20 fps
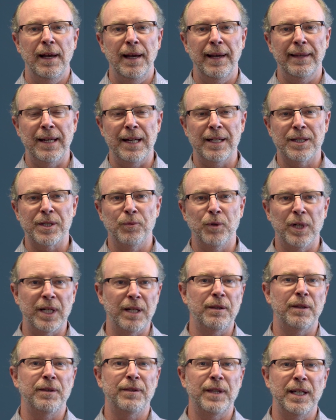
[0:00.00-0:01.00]
And that's one
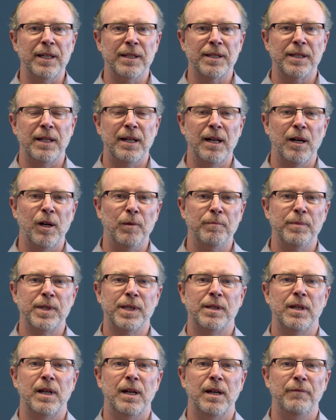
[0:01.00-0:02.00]
of the things that
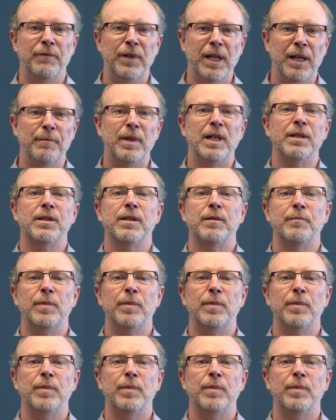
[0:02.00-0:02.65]
helps uh, VMS